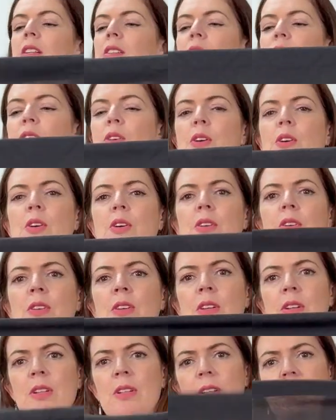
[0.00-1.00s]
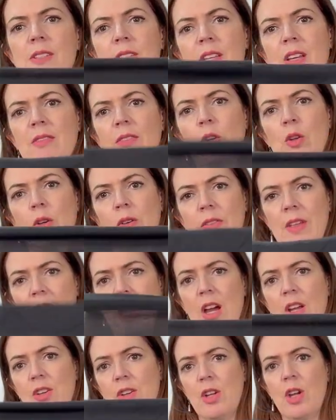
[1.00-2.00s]
So let's have a look at that.
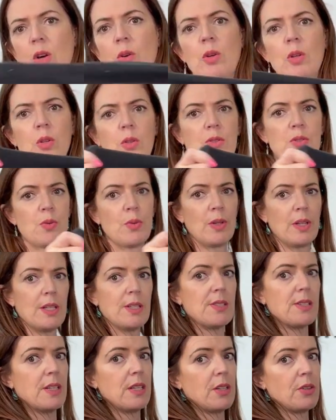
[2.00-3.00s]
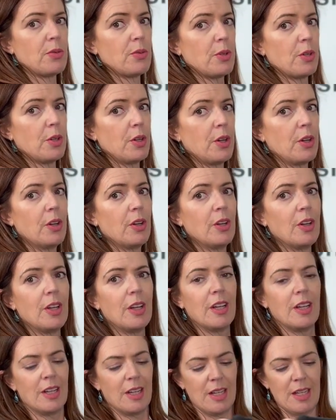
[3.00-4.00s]
I know it looks really see-through.
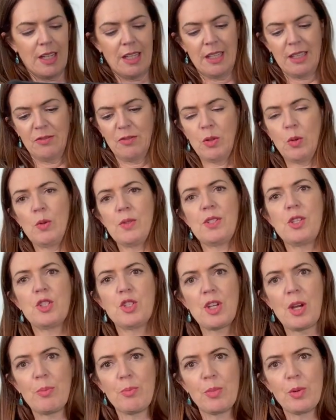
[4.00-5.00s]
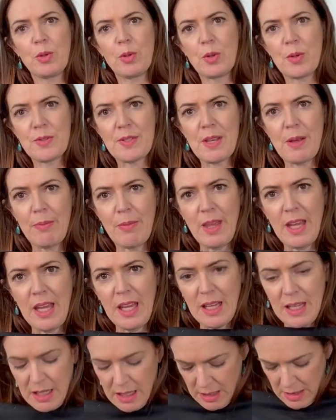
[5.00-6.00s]
If it was a jumper or
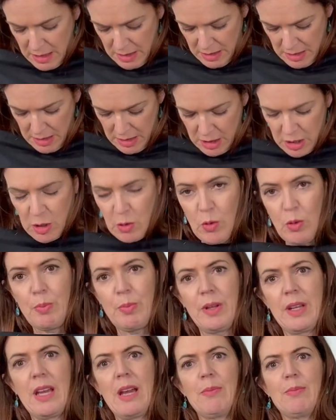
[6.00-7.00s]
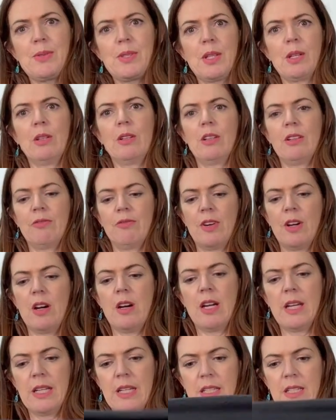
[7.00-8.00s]
something, you would be absolutely
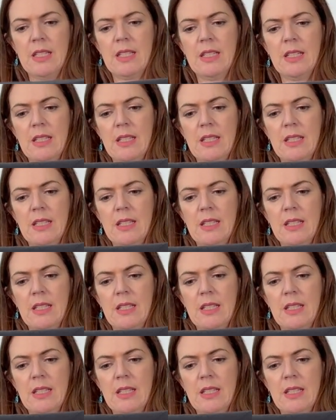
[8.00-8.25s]
fine.